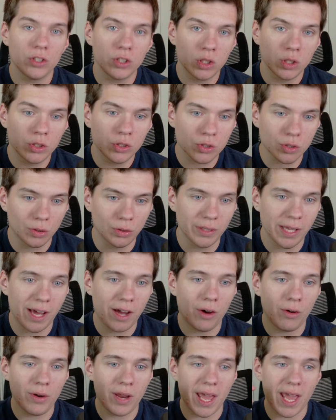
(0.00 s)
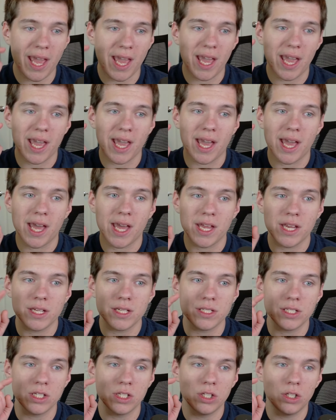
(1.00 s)
scroll down
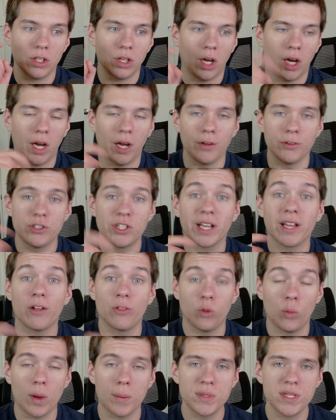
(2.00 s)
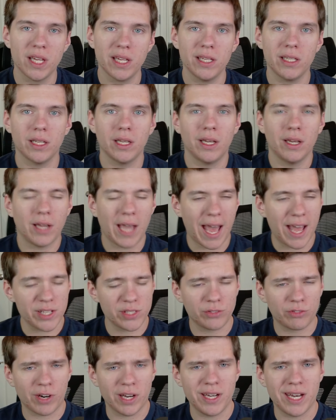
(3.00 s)
and check out the website. As
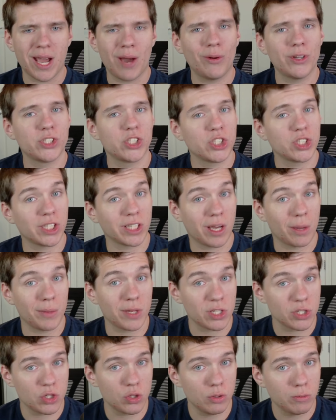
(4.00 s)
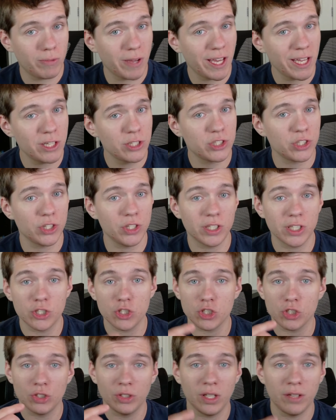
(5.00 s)
of right now, it's just a coming soon page, so you can
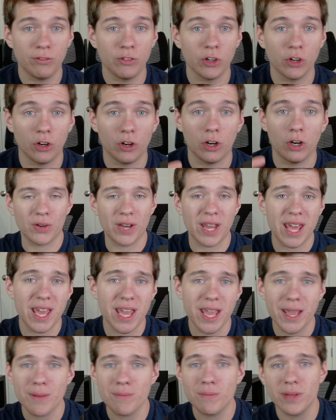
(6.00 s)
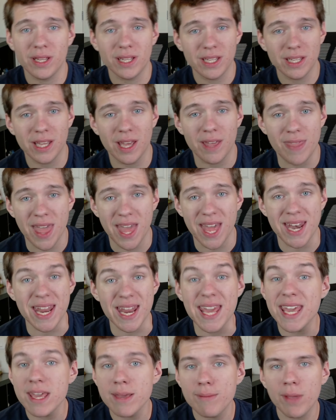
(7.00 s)
just leave your name and then
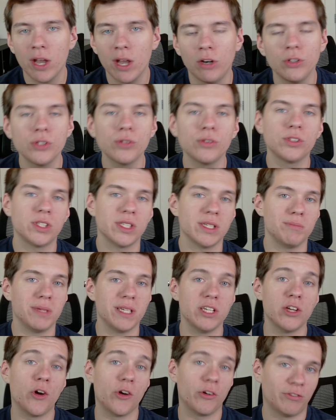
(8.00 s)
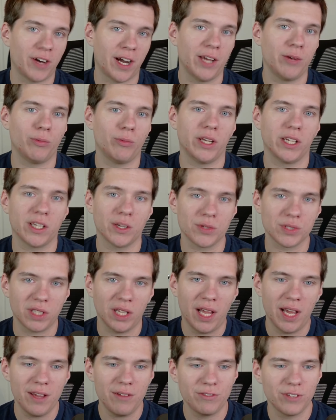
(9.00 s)
email to be notified when it goes
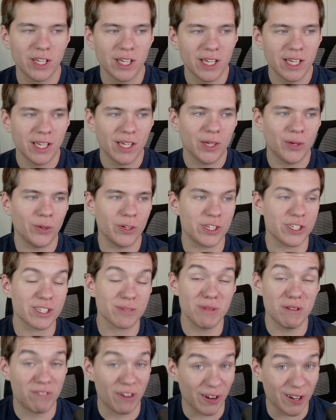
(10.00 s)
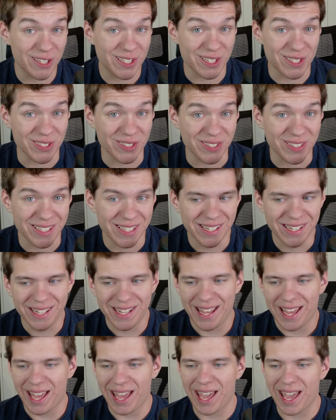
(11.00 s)
live, which is going to be very soon.
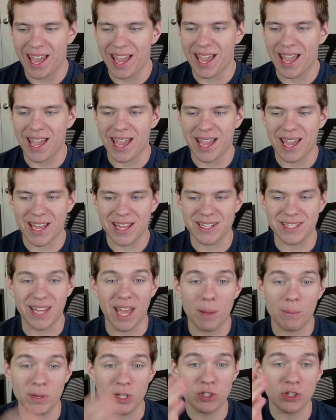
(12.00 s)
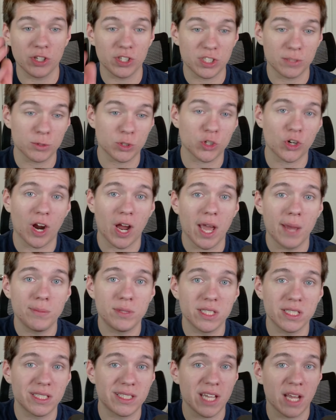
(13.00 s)
And yeah, be sure to subscribe
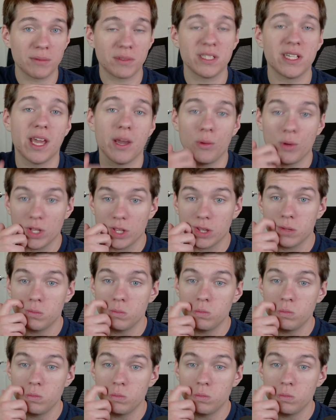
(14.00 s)
to stay up to date with